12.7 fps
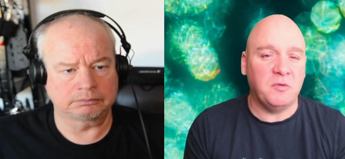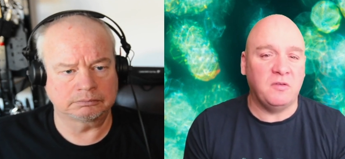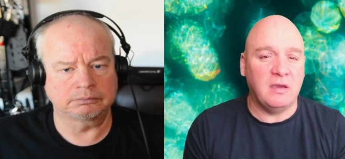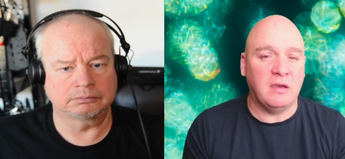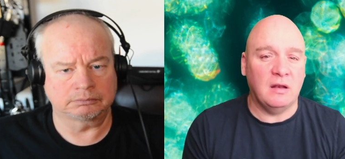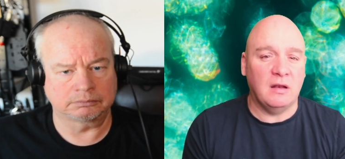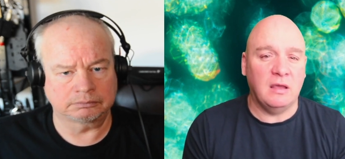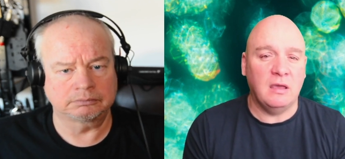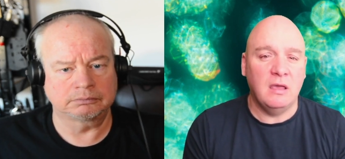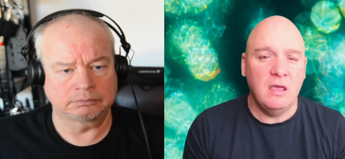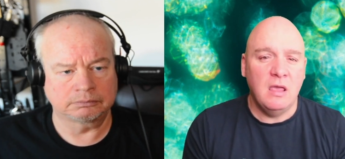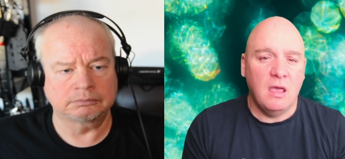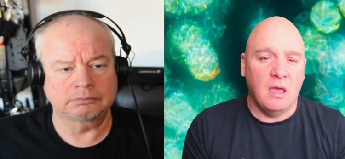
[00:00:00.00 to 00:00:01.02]
Speaker 1: particularly.
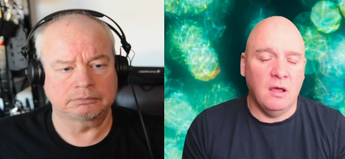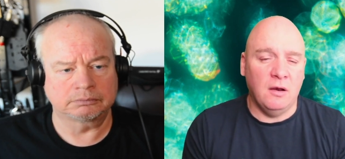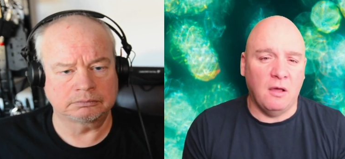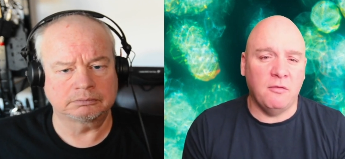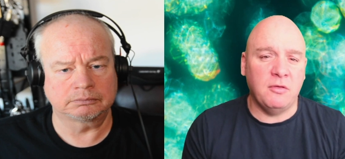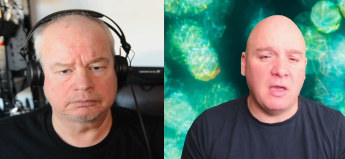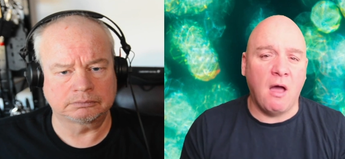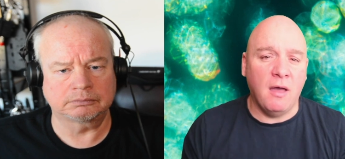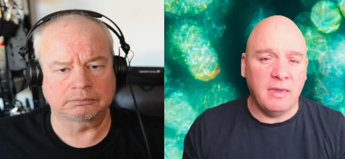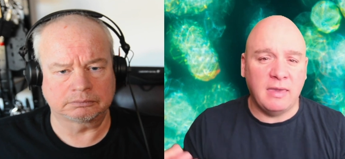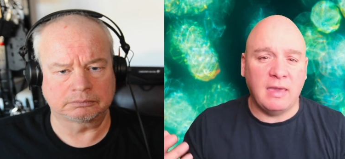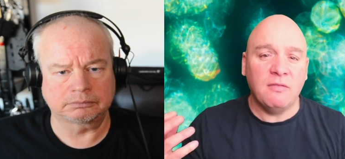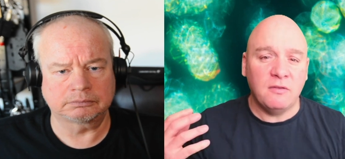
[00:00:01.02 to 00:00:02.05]
And I think I
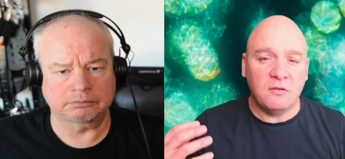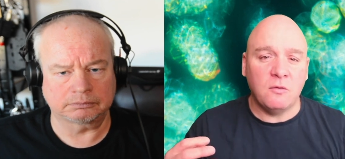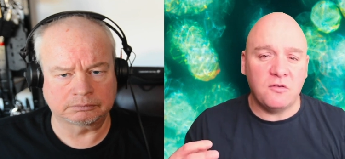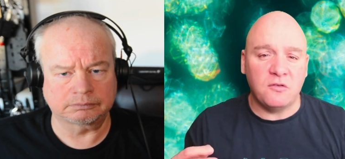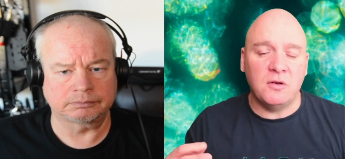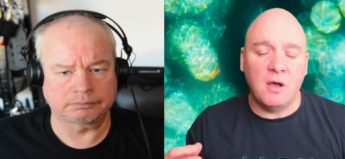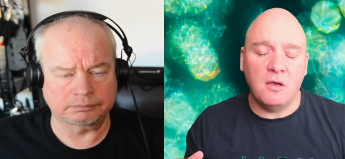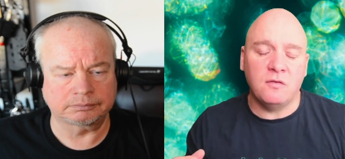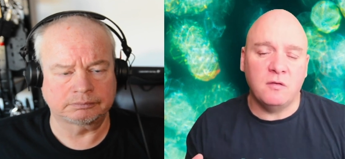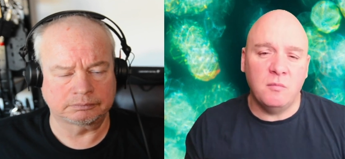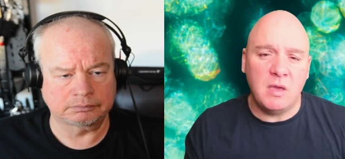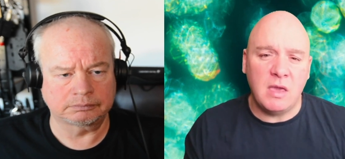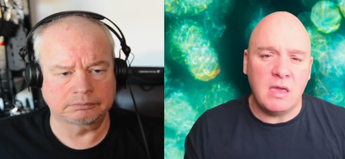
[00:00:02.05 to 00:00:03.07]
get this question asked
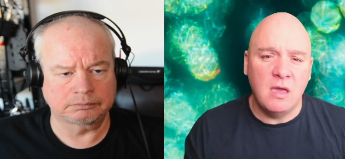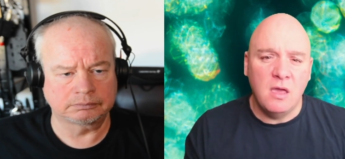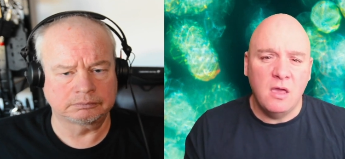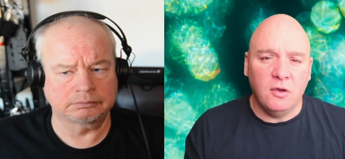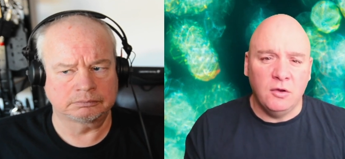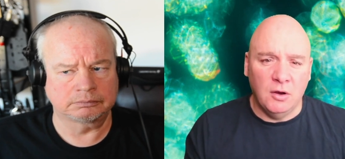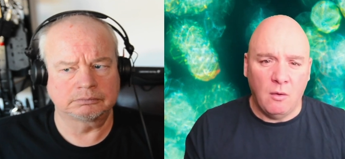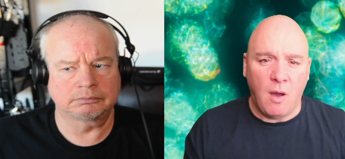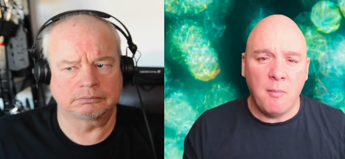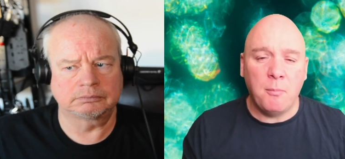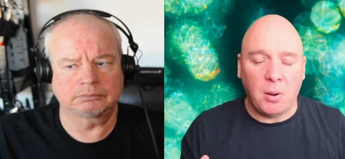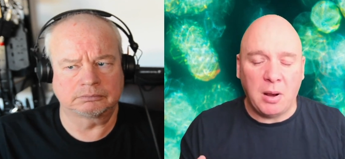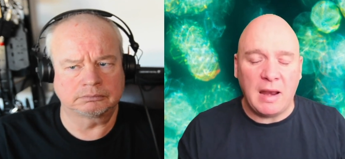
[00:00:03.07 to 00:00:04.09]
to me, you know, I'm
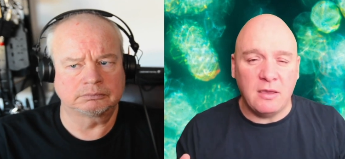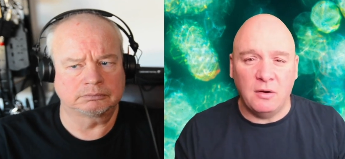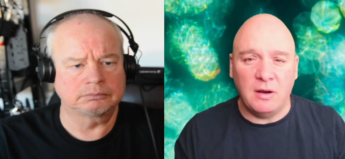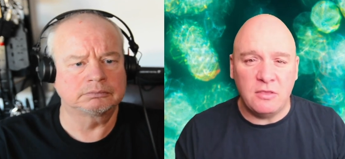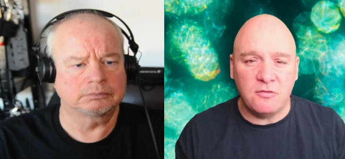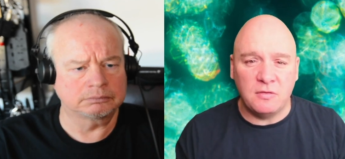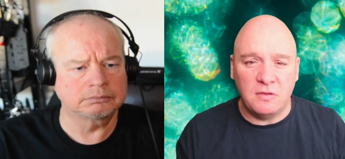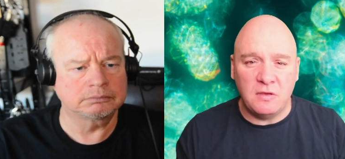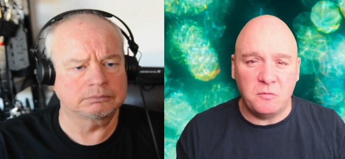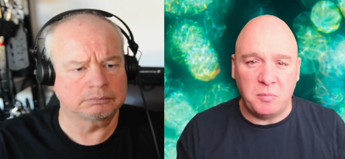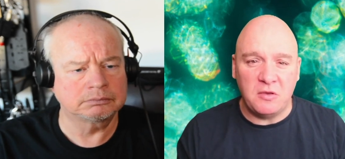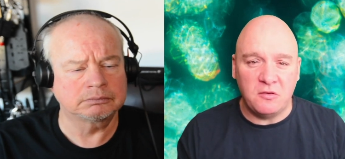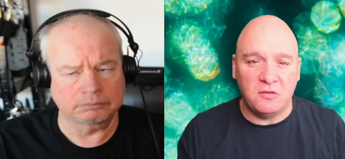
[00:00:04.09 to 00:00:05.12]
planning on entering these
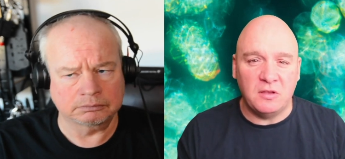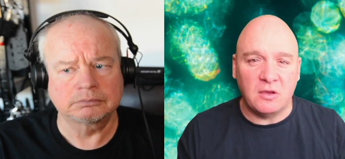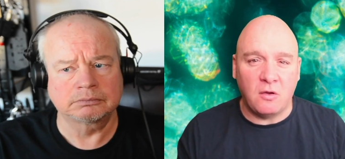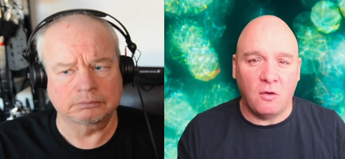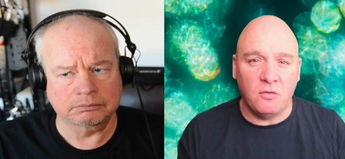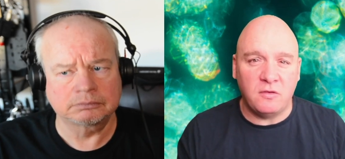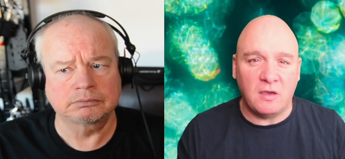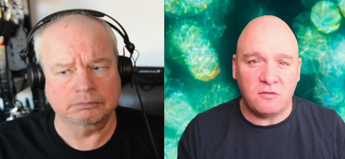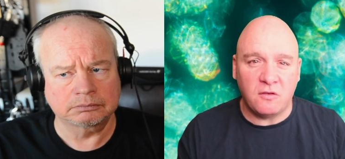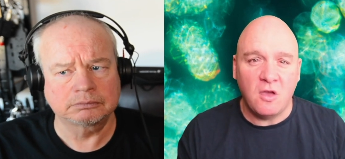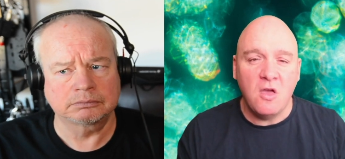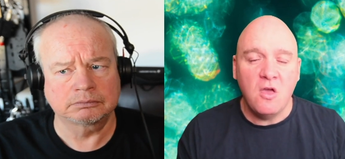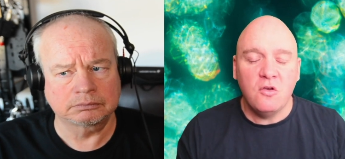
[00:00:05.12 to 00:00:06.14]
pictures in a contest.
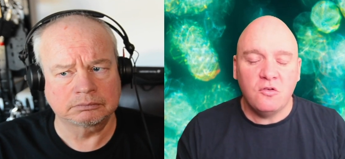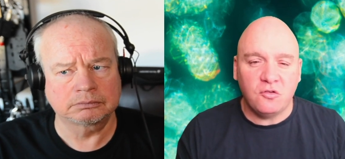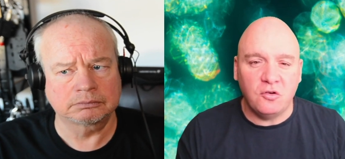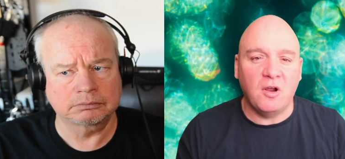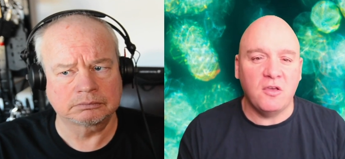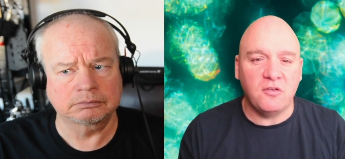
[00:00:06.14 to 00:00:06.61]
Should I